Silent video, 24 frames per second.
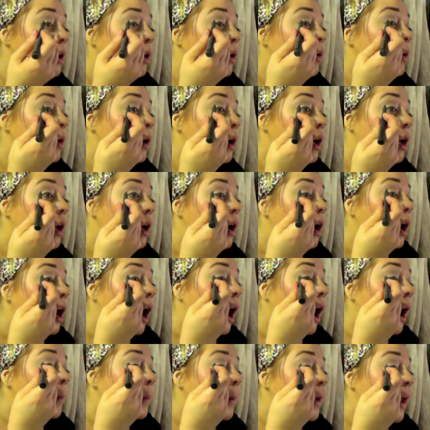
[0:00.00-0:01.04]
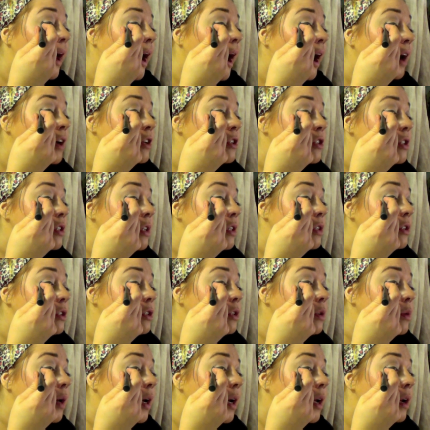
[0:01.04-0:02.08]
So I'm going to
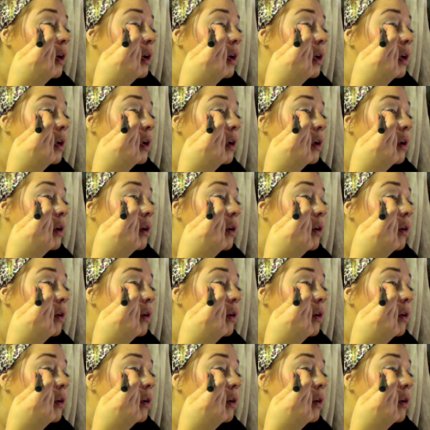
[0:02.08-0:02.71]
actually do it.